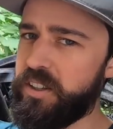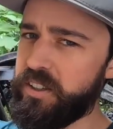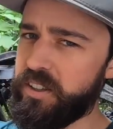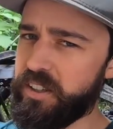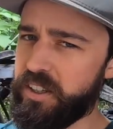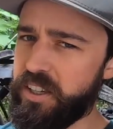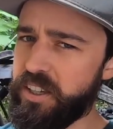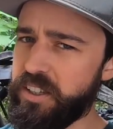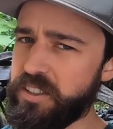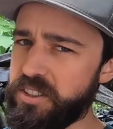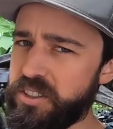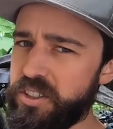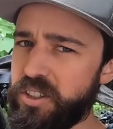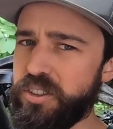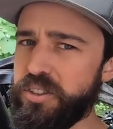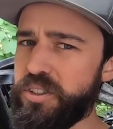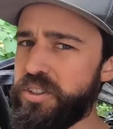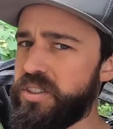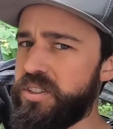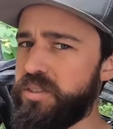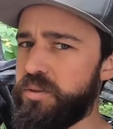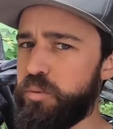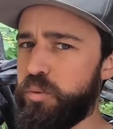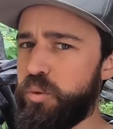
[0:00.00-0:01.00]
The
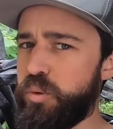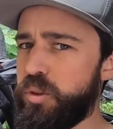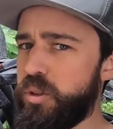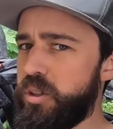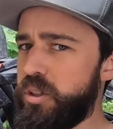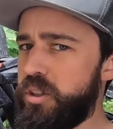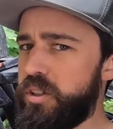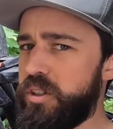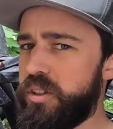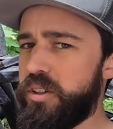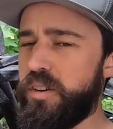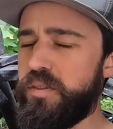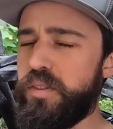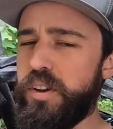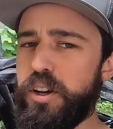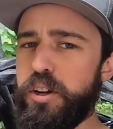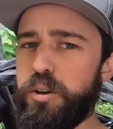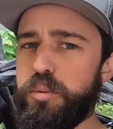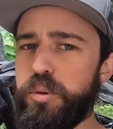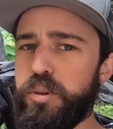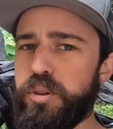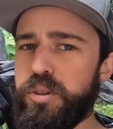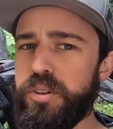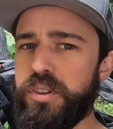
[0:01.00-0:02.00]
kickstarts were
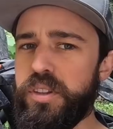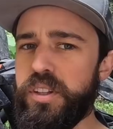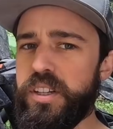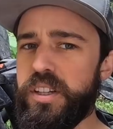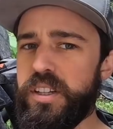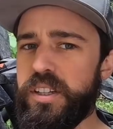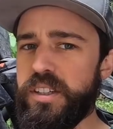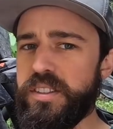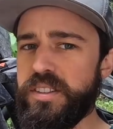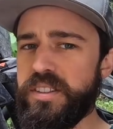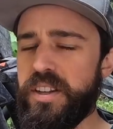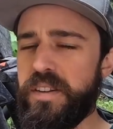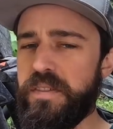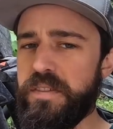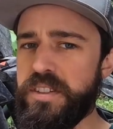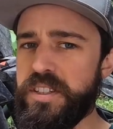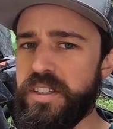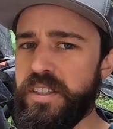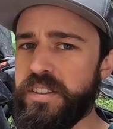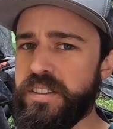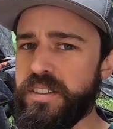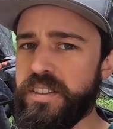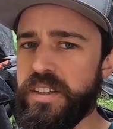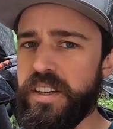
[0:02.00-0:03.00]
available in the
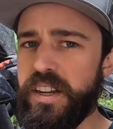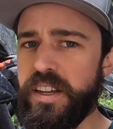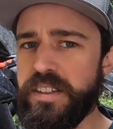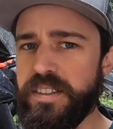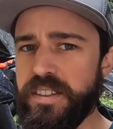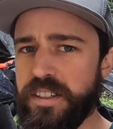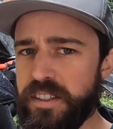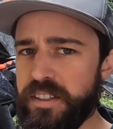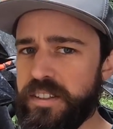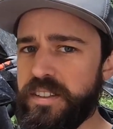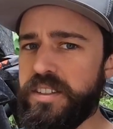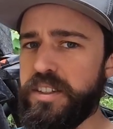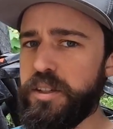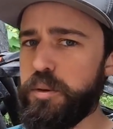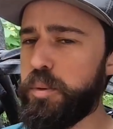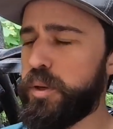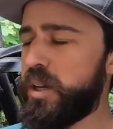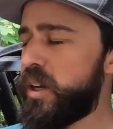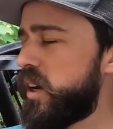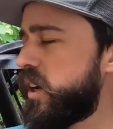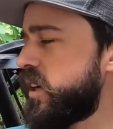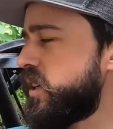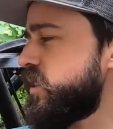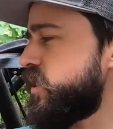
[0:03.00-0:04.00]
17s and 18
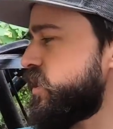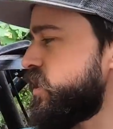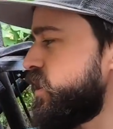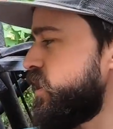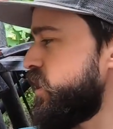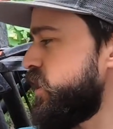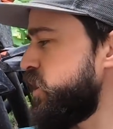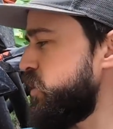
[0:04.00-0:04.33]
TPIs,